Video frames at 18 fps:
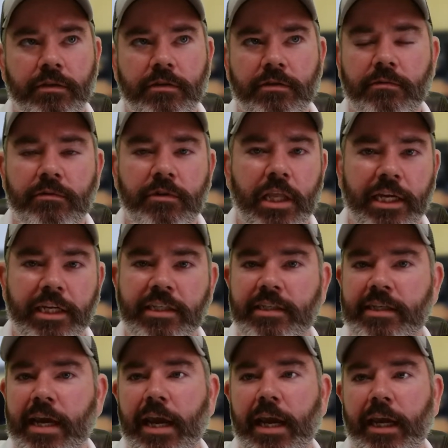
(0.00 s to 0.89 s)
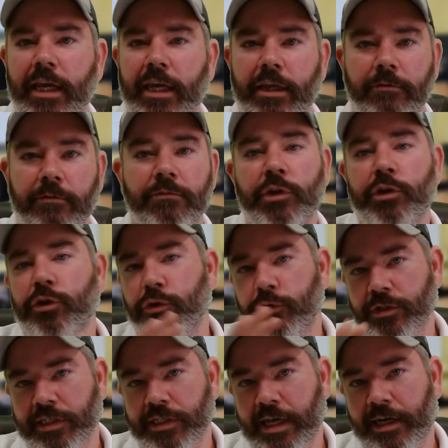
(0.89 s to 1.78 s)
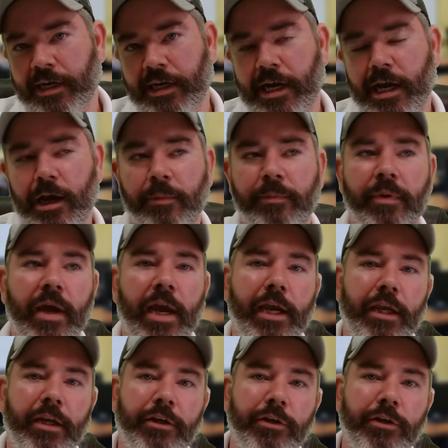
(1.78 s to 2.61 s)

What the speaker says: Like say you set it up and